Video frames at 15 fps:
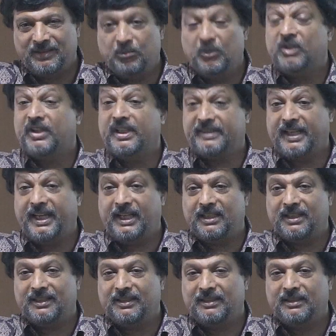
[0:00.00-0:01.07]
because they're
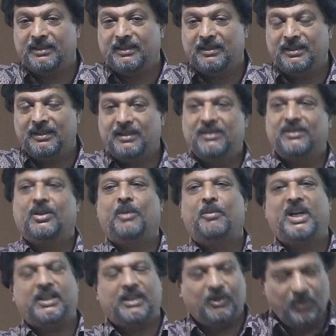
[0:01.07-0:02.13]
silent. So,
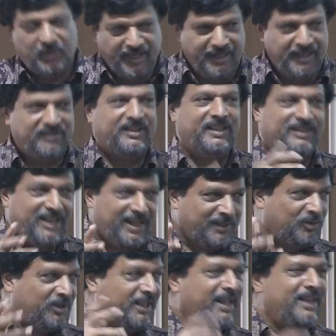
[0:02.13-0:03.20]
but the good thing is these
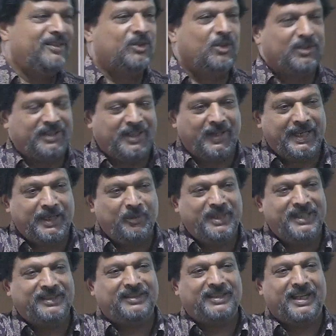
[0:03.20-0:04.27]
guys were again
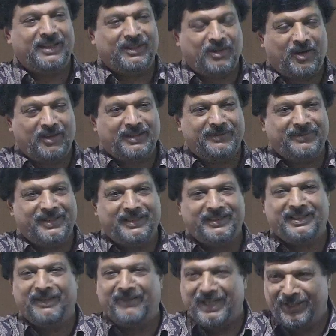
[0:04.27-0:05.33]
sociolinguists,
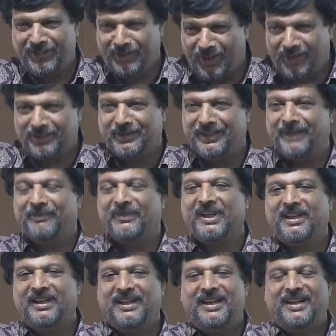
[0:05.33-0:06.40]
ethnographers, they went and talked to them.
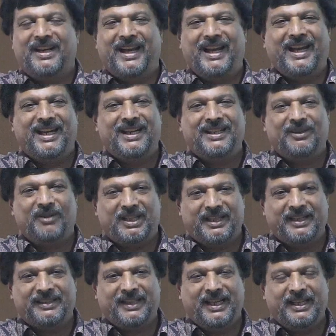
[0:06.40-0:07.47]
And what
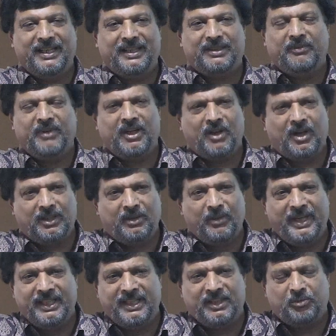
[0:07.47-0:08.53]
they said is, we are not
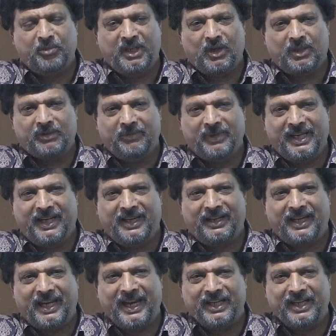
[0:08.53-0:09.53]
doing this because we are